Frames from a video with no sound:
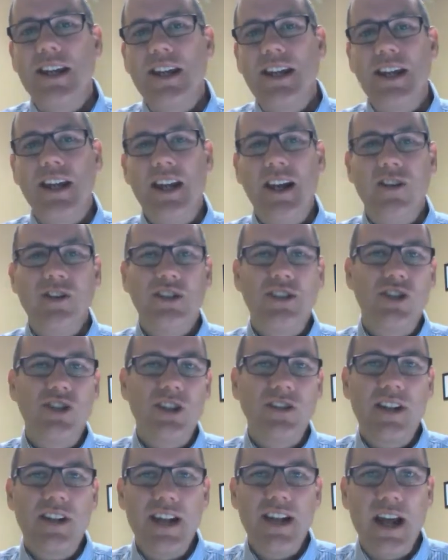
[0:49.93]
It's
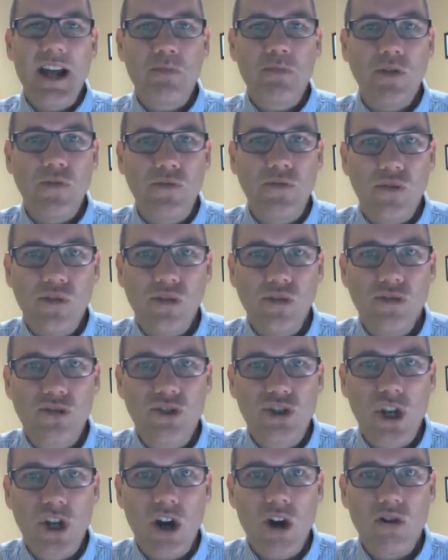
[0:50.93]
just an April Fool's
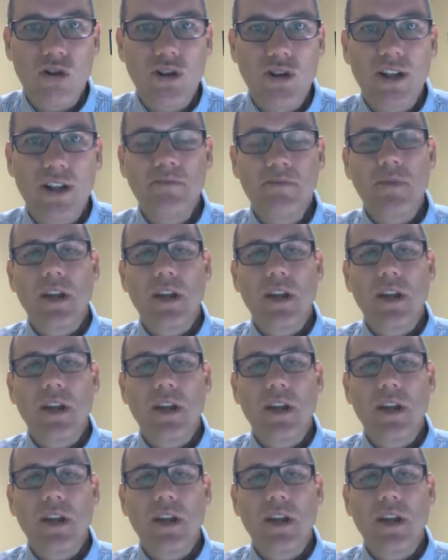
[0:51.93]
joke.